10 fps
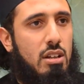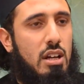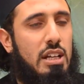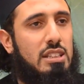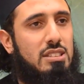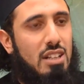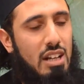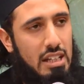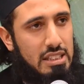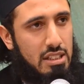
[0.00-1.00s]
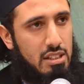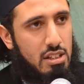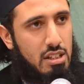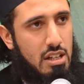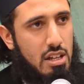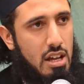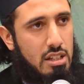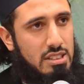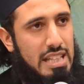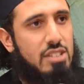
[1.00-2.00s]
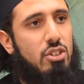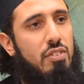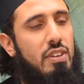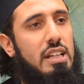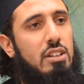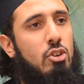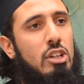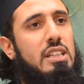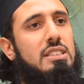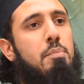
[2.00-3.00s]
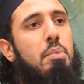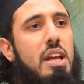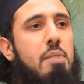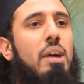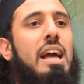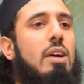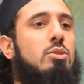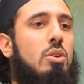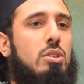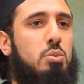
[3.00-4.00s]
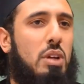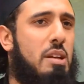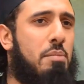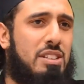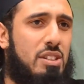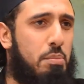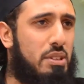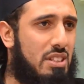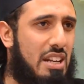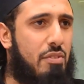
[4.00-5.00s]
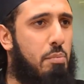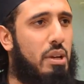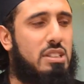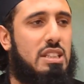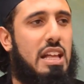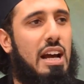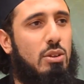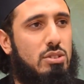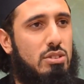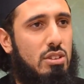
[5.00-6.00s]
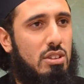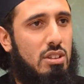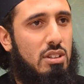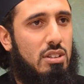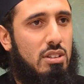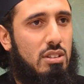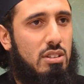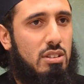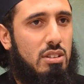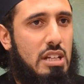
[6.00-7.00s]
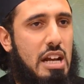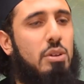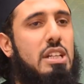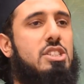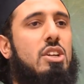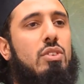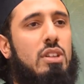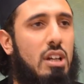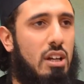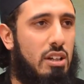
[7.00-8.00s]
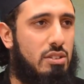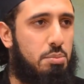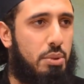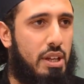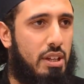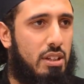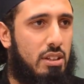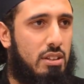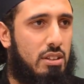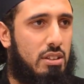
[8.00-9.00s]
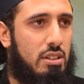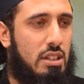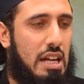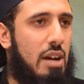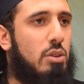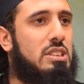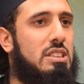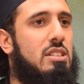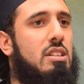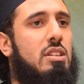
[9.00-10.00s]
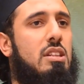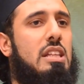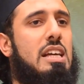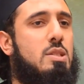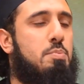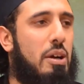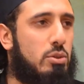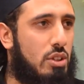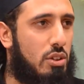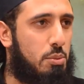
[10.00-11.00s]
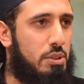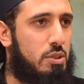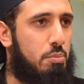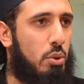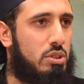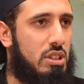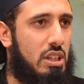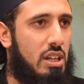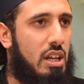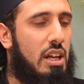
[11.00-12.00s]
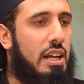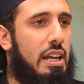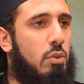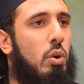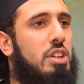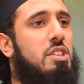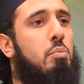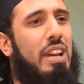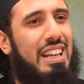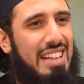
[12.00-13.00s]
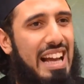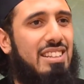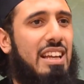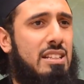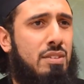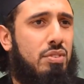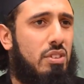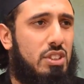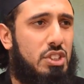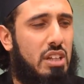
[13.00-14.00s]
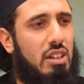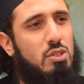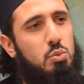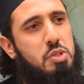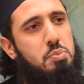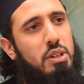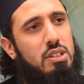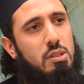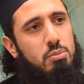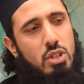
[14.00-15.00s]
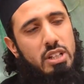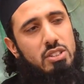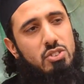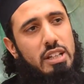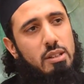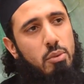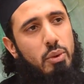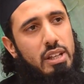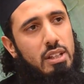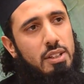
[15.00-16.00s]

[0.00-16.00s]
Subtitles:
and a setter of a good example in my household as well. Imagine a person never prays in their house. How are their children going to learn to pray? How is their spouse going to be supported in worship when it can get difficult? The shaitan's whispering to them, trying to drag them away.